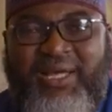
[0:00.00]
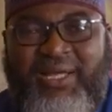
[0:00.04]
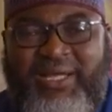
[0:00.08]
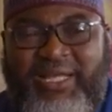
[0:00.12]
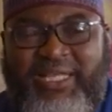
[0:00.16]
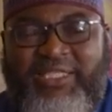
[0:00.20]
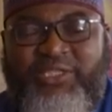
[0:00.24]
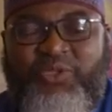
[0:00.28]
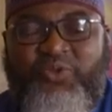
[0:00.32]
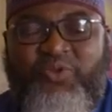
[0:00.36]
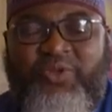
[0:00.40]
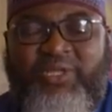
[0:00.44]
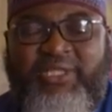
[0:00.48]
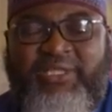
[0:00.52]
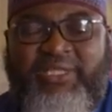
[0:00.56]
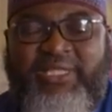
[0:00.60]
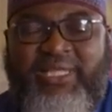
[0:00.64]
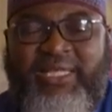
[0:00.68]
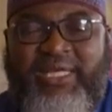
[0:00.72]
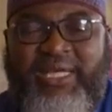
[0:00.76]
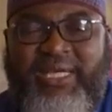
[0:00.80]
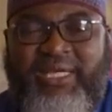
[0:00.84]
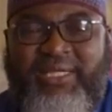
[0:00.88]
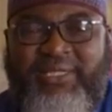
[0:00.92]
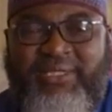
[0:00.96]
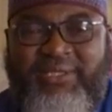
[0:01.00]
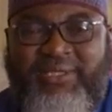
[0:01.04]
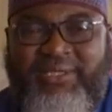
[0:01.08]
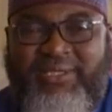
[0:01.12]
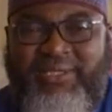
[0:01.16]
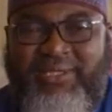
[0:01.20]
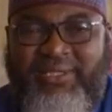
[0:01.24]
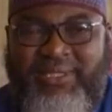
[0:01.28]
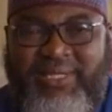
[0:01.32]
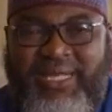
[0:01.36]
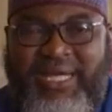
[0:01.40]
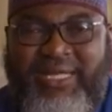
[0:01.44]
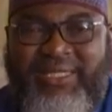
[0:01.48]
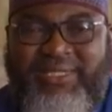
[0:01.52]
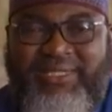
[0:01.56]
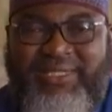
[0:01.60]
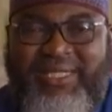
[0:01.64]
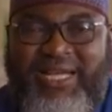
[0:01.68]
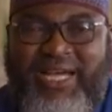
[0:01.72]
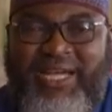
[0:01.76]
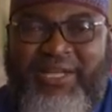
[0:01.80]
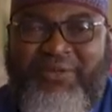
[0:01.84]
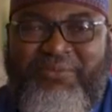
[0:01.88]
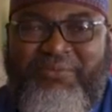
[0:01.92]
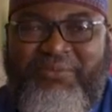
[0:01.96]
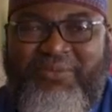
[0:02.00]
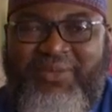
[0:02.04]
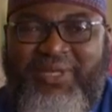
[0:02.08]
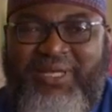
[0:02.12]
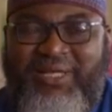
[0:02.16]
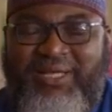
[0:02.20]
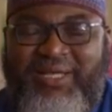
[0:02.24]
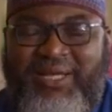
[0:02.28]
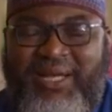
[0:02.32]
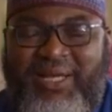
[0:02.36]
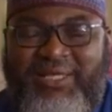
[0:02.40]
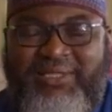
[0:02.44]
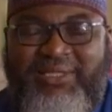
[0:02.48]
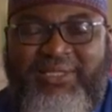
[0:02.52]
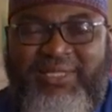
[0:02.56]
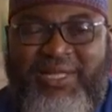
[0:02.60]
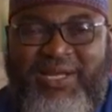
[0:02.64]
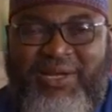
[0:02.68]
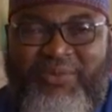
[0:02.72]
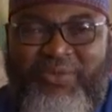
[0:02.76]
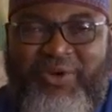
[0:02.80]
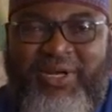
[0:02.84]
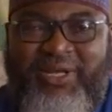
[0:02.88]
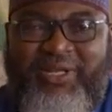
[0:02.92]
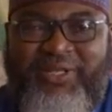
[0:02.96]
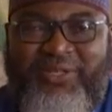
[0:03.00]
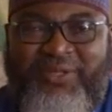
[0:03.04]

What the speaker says: Let's do this again next time. Assalamu